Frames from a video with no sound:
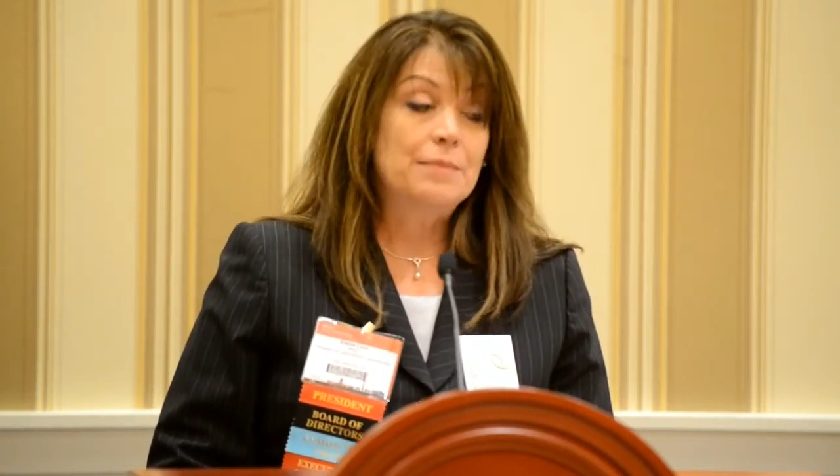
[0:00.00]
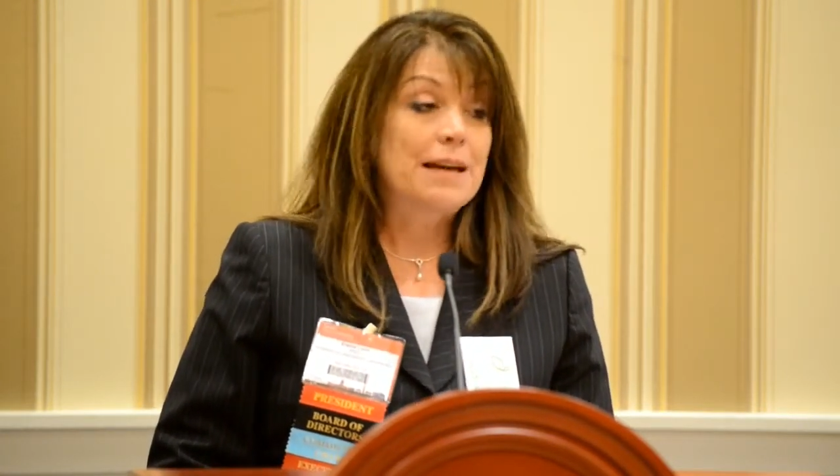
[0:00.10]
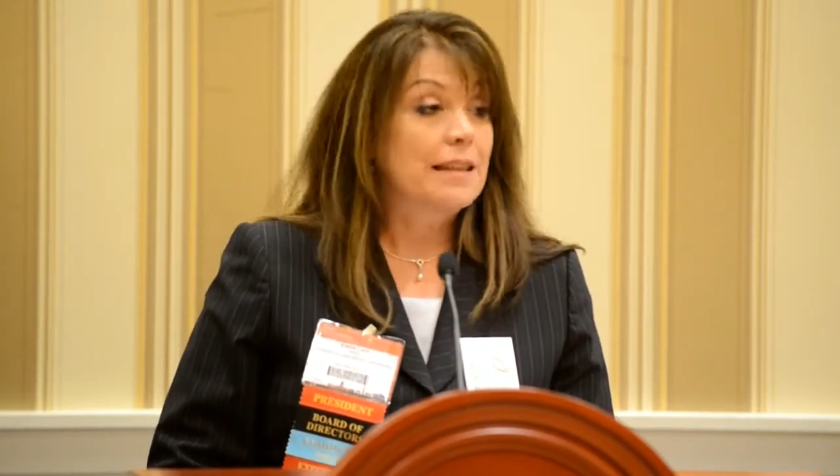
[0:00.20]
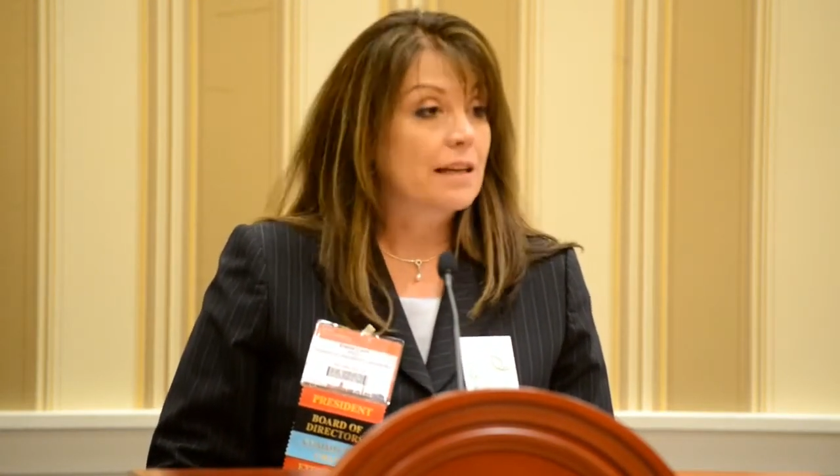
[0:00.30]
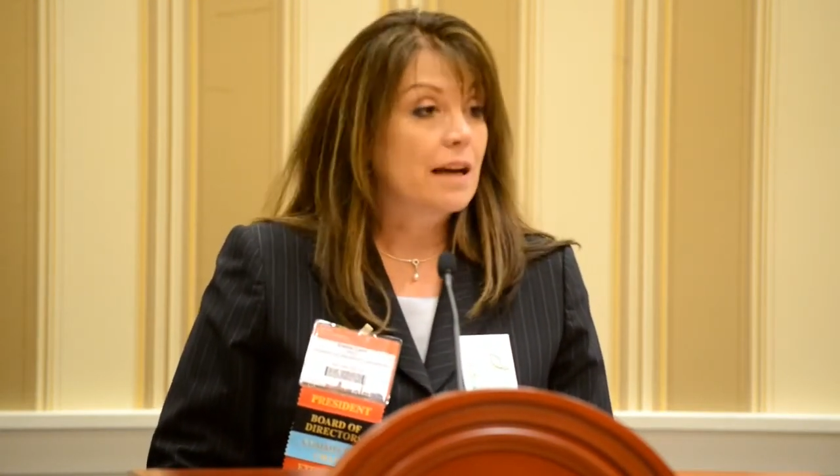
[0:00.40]

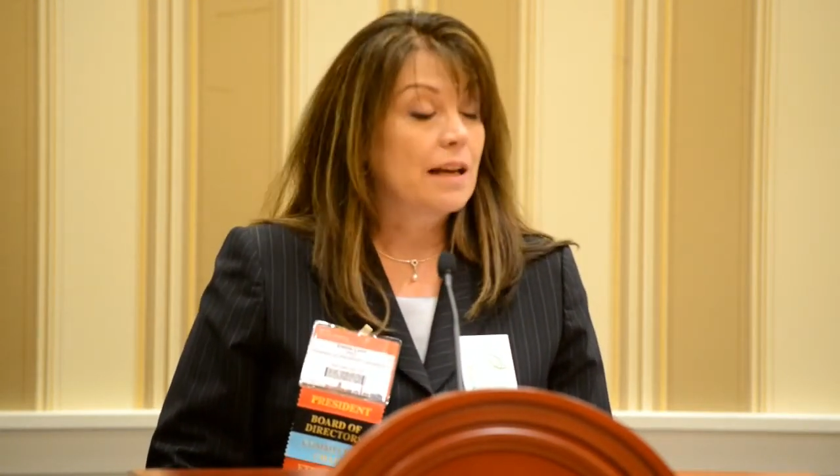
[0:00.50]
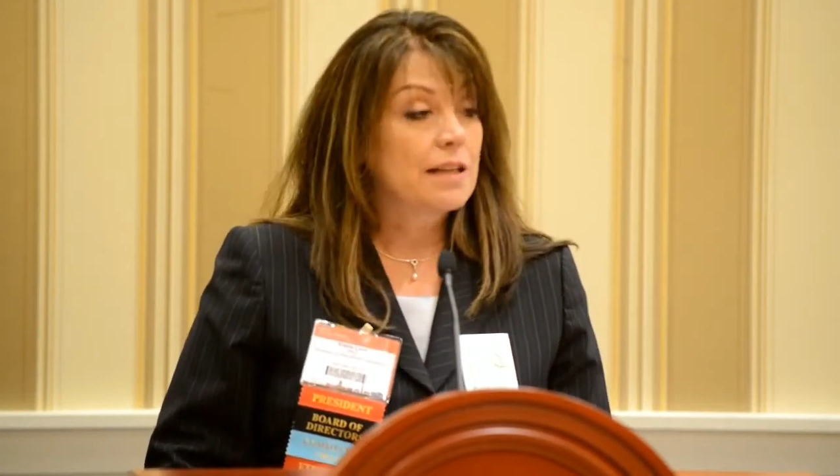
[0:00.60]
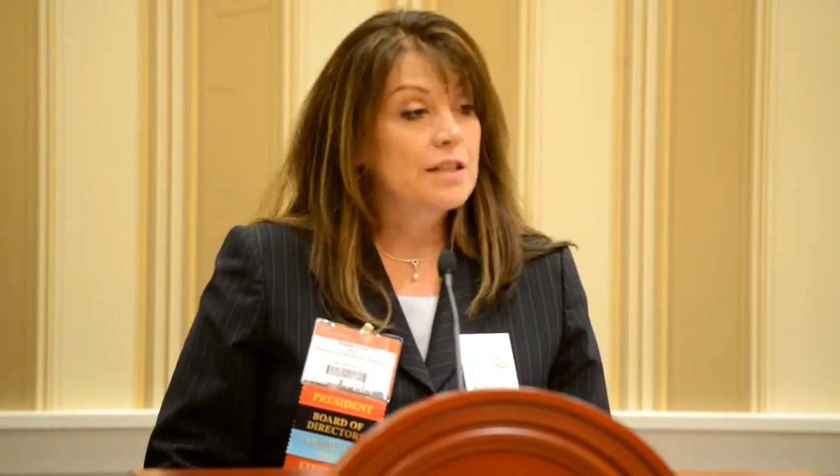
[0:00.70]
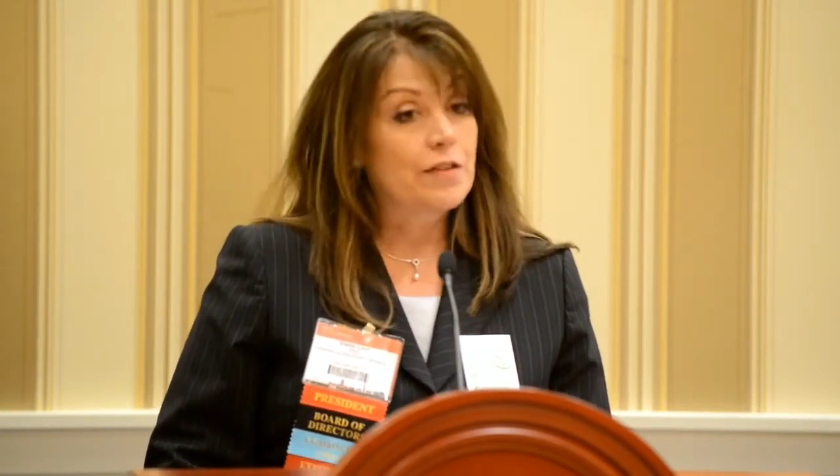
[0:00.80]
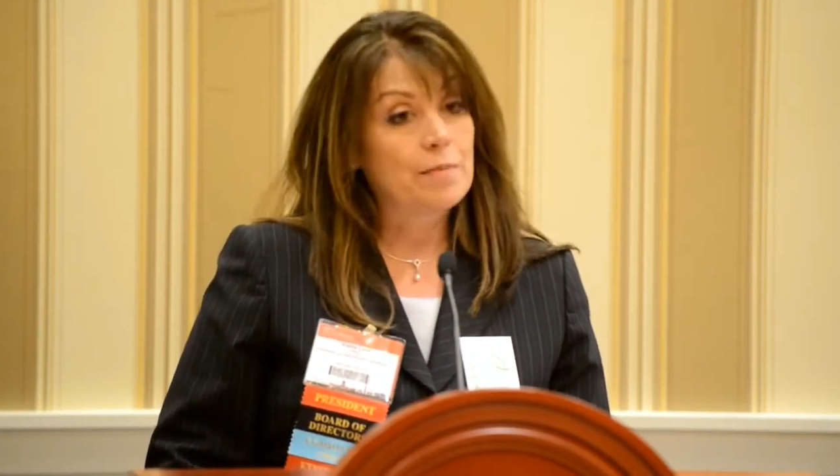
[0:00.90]
by the
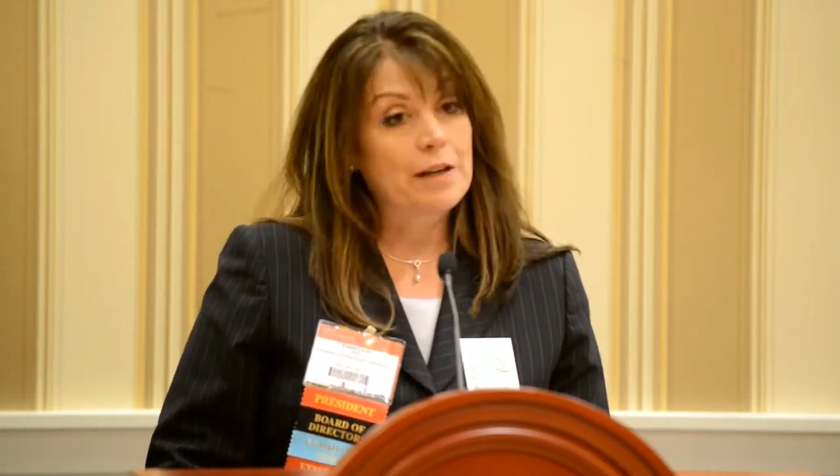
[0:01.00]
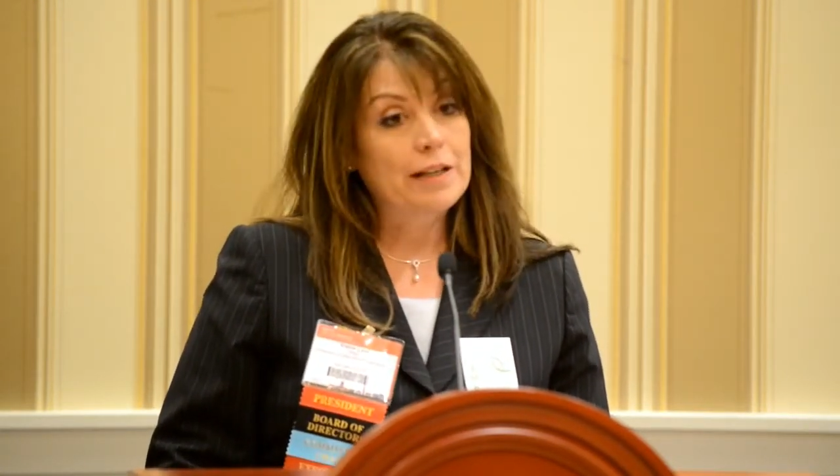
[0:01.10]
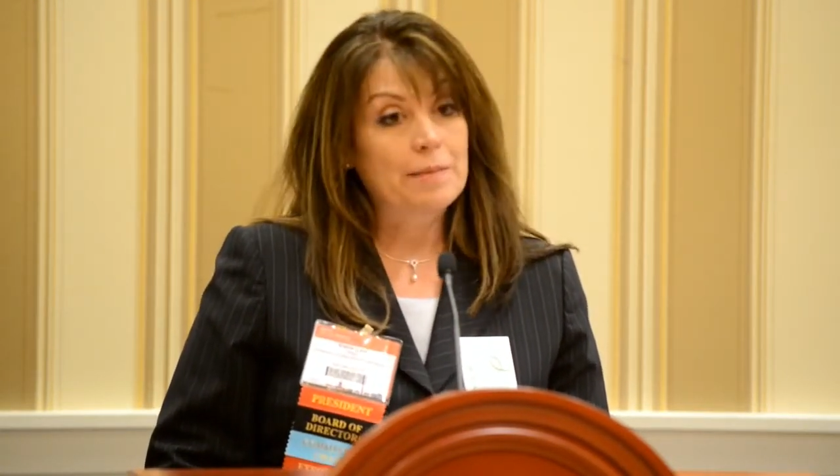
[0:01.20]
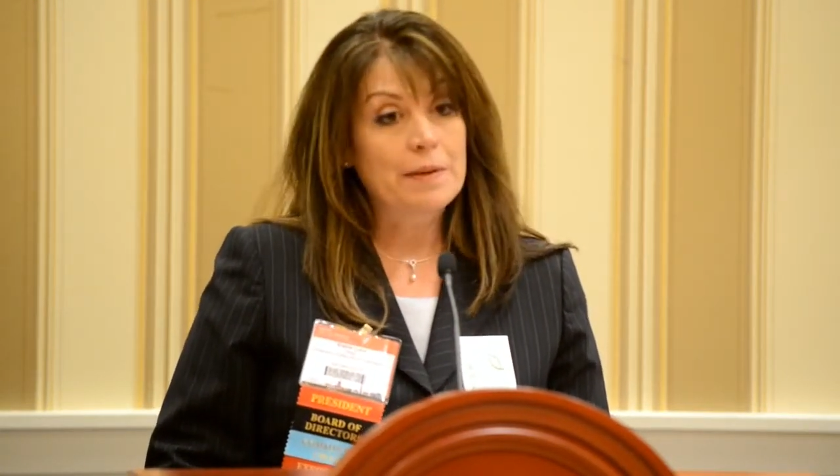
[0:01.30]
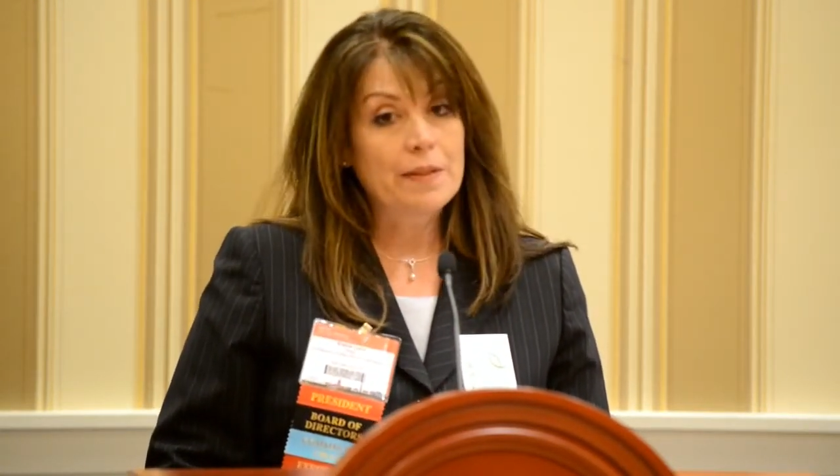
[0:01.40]
College of
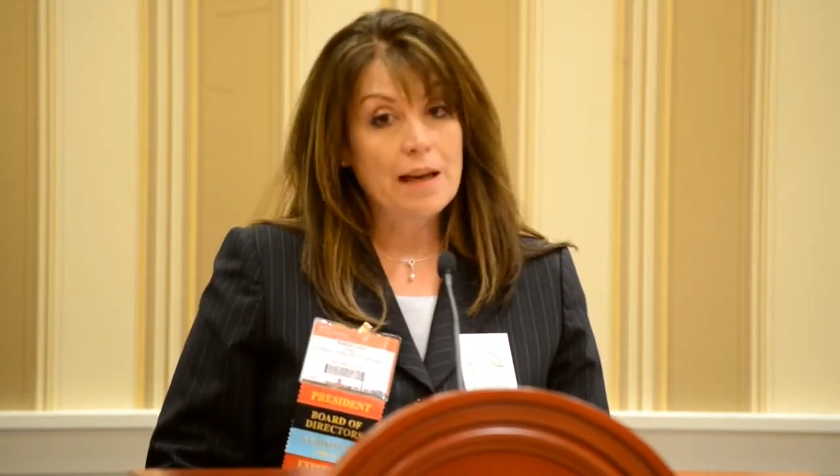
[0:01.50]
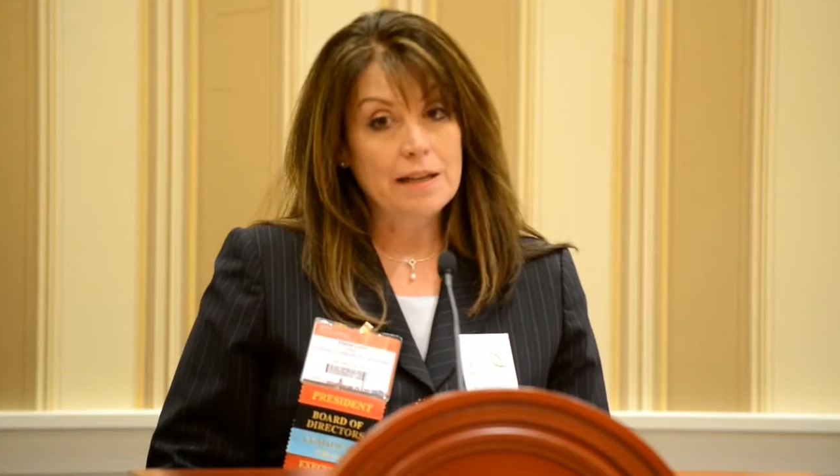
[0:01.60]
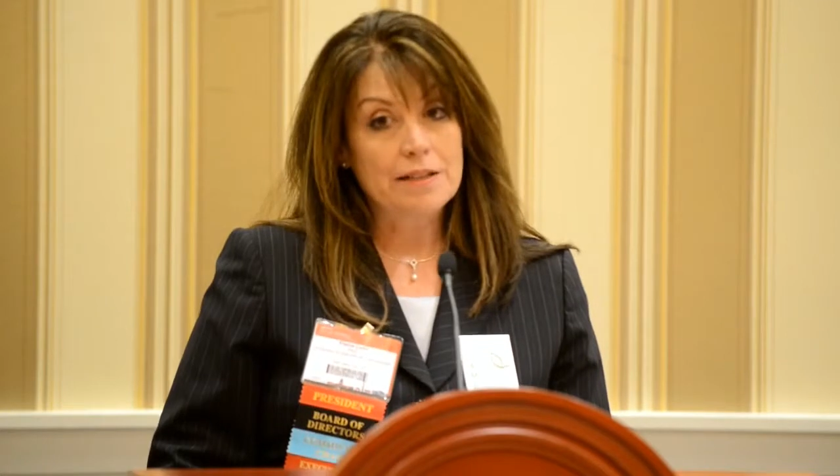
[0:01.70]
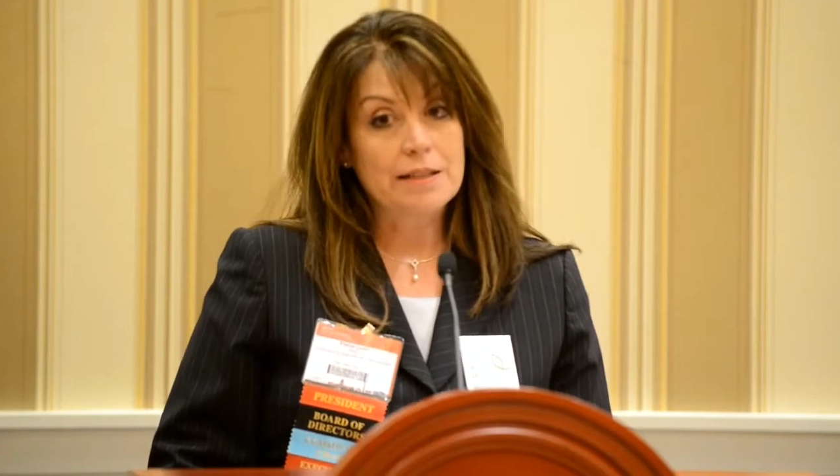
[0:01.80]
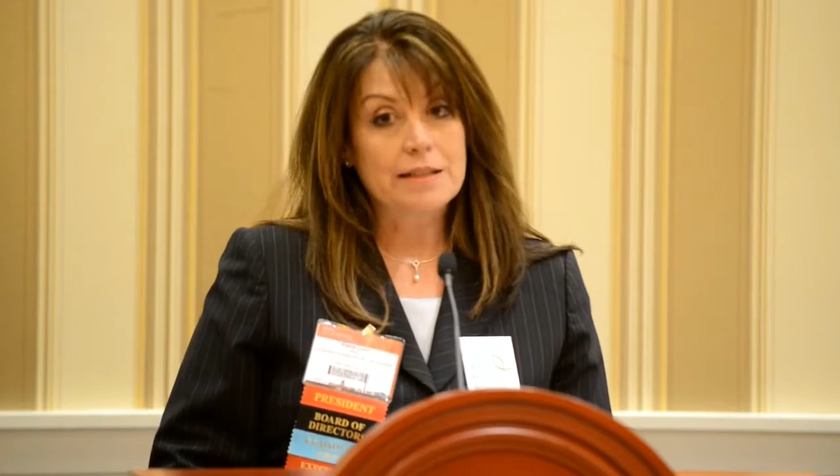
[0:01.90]
American
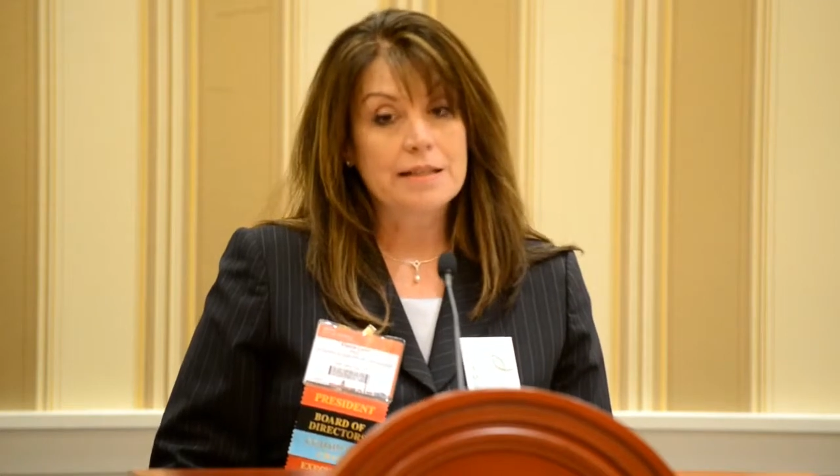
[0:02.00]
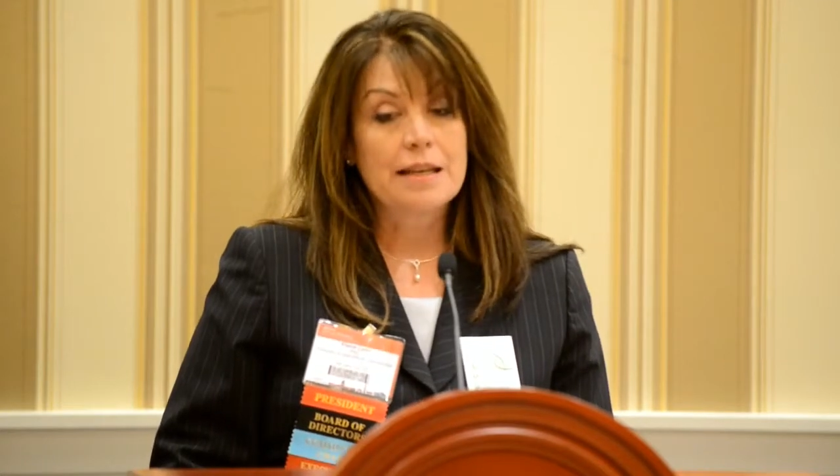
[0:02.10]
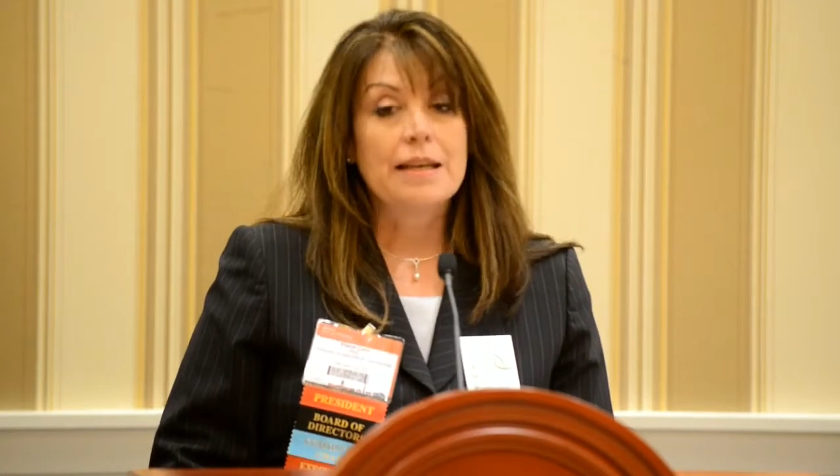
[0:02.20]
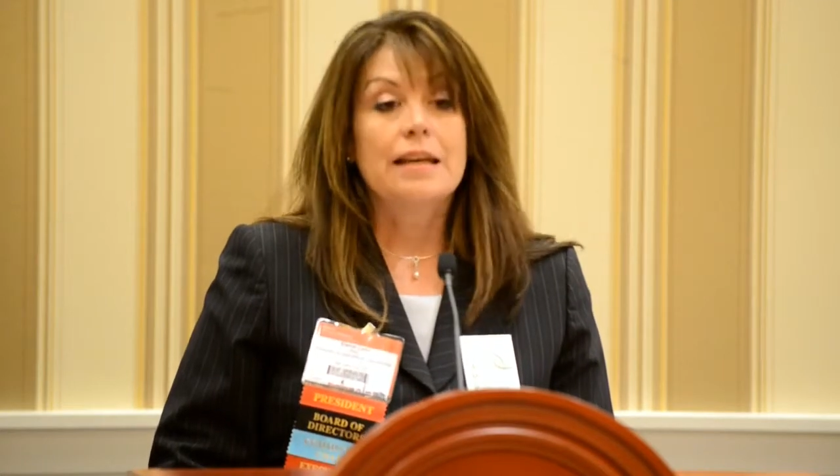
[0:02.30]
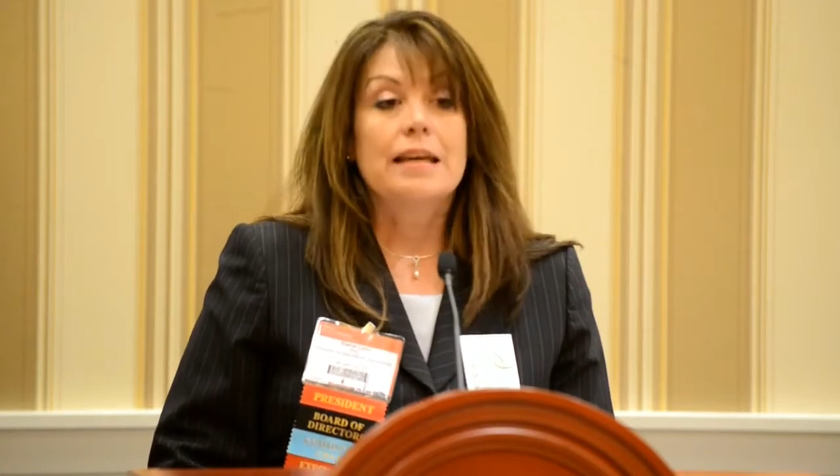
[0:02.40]
Pathologists.